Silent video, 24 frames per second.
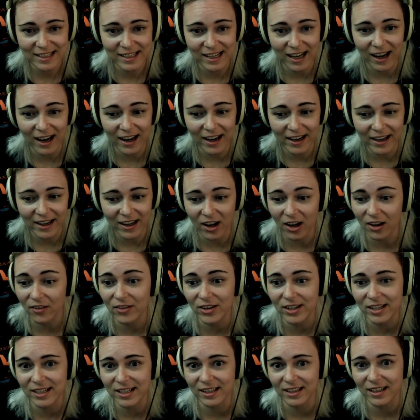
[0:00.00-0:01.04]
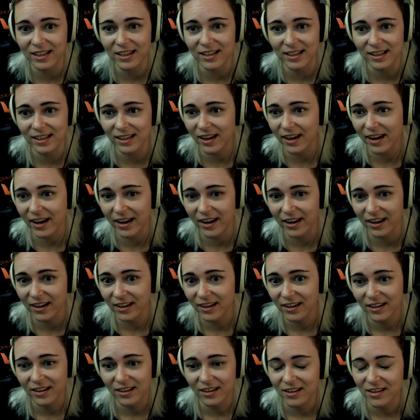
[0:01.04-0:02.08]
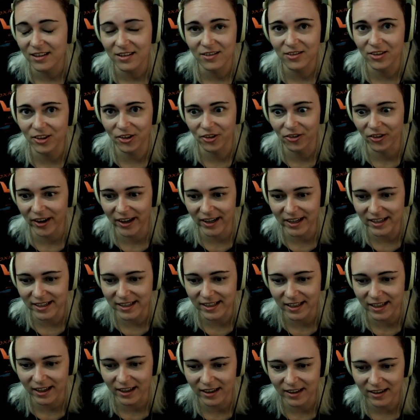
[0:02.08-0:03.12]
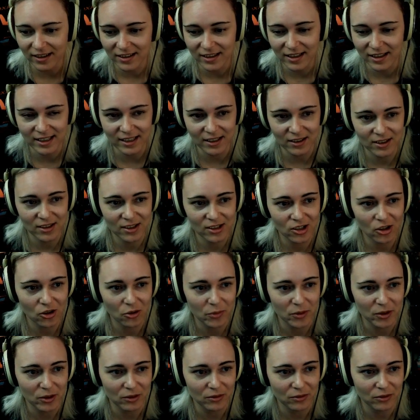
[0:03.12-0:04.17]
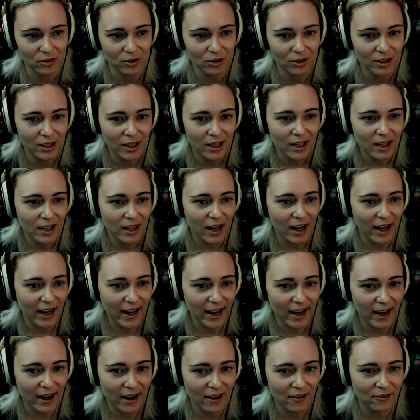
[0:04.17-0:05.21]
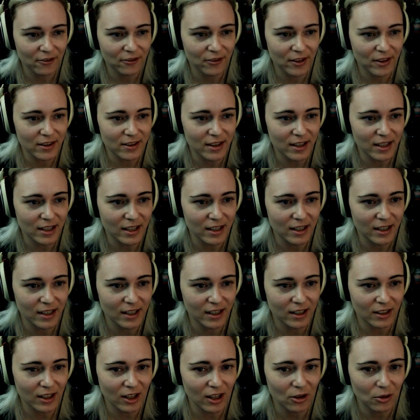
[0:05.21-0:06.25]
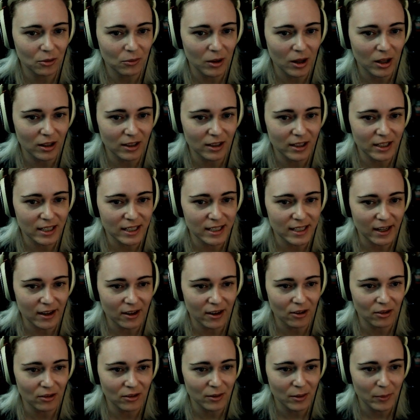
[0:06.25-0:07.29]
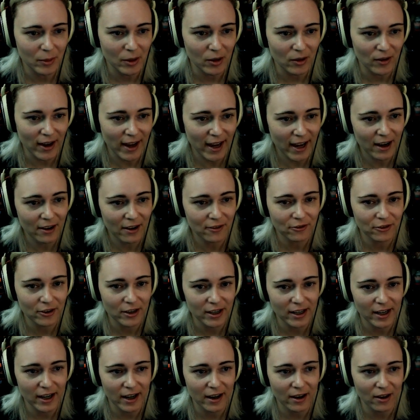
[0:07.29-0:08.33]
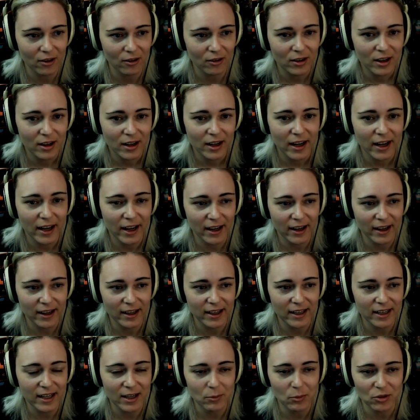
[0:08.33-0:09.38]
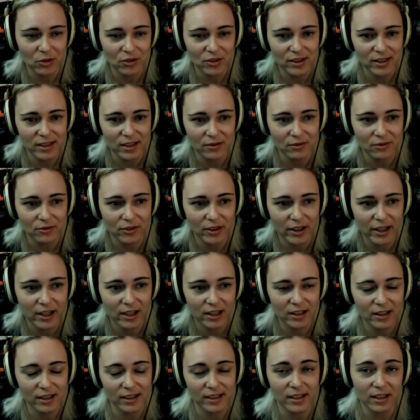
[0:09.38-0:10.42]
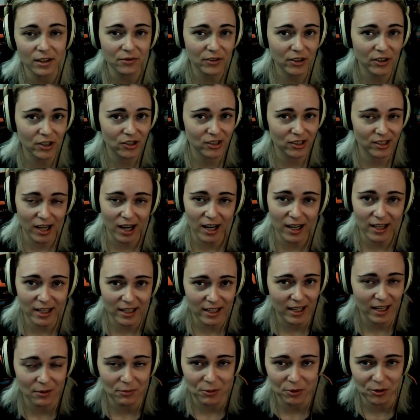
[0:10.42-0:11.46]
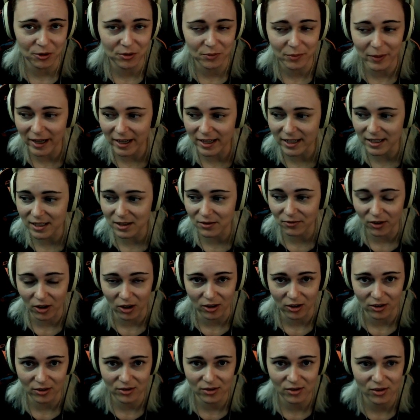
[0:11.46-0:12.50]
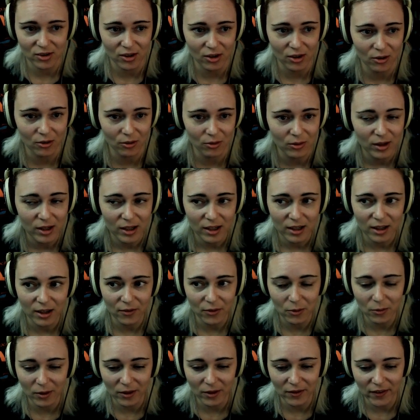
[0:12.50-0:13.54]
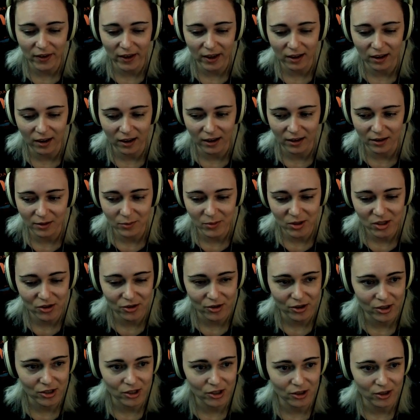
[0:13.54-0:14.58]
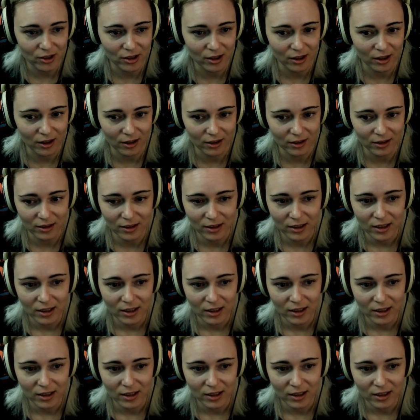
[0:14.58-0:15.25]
Sky obviously is like the greatest thing. It's so beautiful. I have the cloud quality down about half right now, and I enabled the sun flare. The sun flare is not enabled by default, so if you want that on, make sure you turn it on.